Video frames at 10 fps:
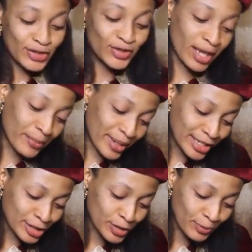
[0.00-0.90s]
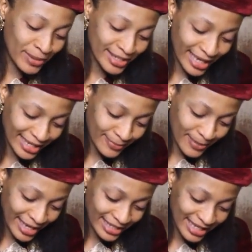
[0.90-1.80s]
Somebody should please
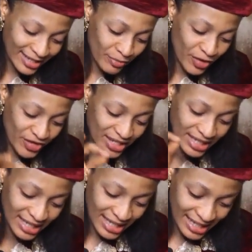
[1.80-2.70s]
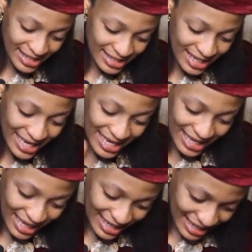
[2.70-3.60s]
explain this Mercy's
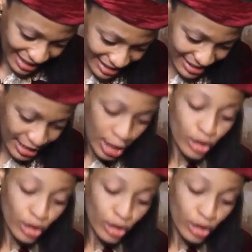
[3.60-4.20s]
eagerness